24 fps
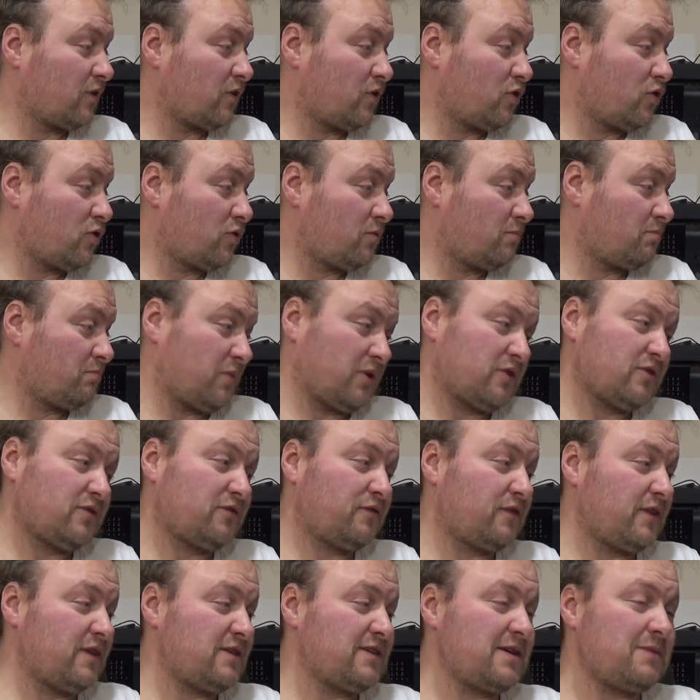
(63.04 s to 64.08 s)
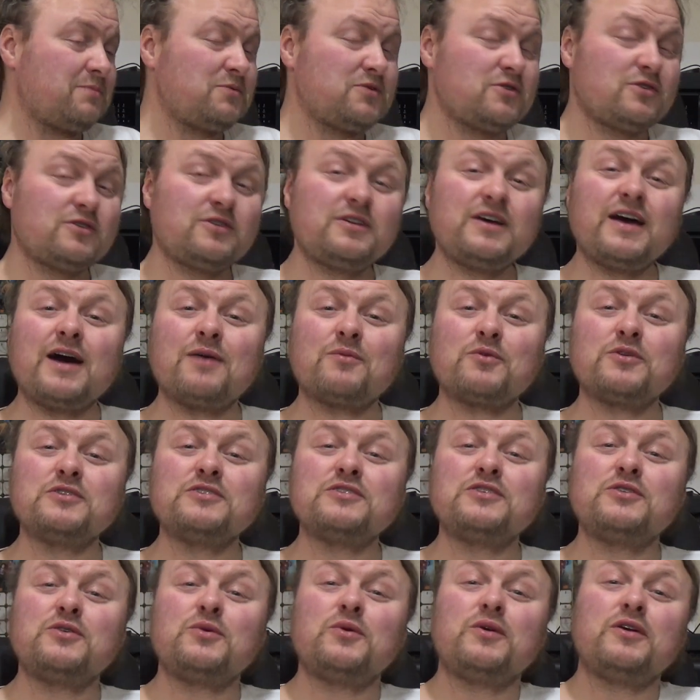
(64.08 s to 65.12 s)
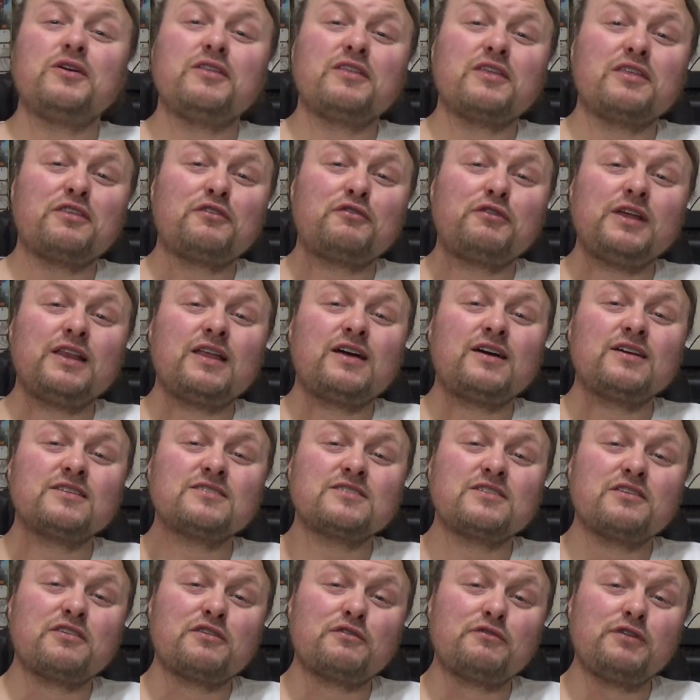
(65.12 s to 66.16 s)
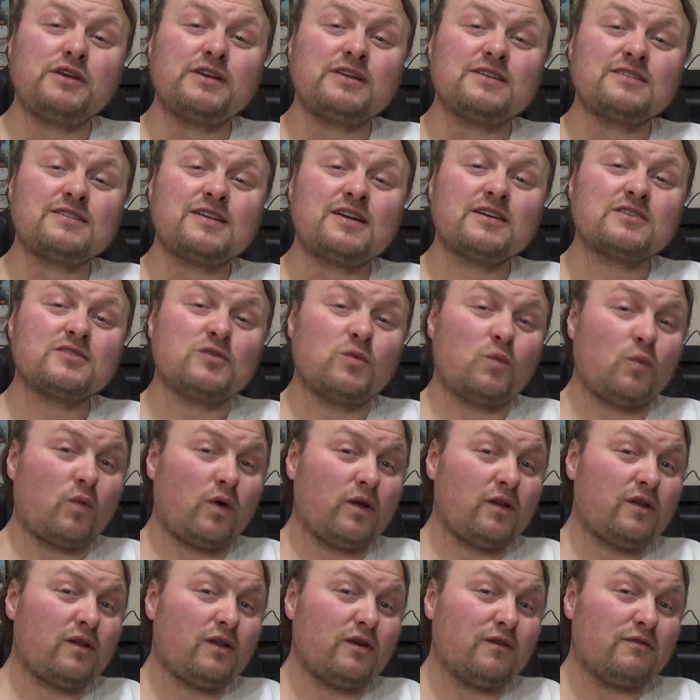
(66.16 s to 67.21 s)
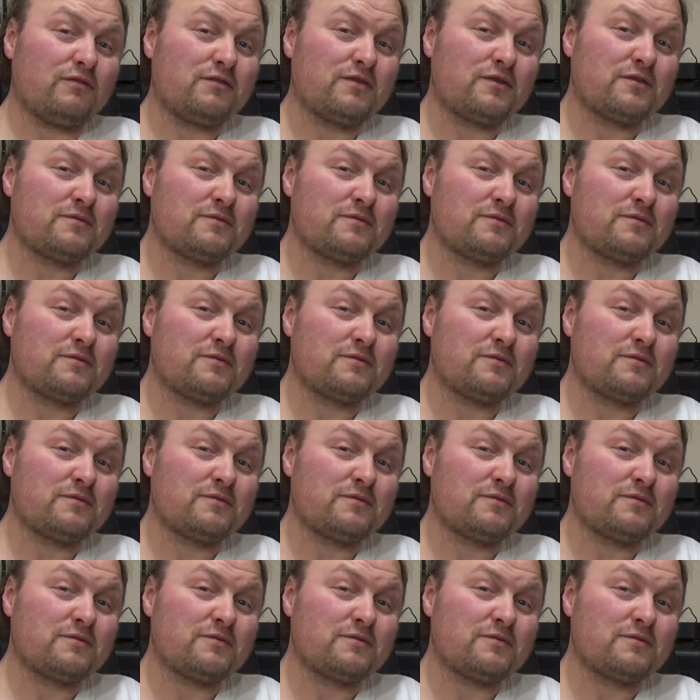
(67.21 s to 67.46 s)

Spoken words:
Good, because for this episode, I'm going to do another 3 likes, 3 dislikes, and 1 love.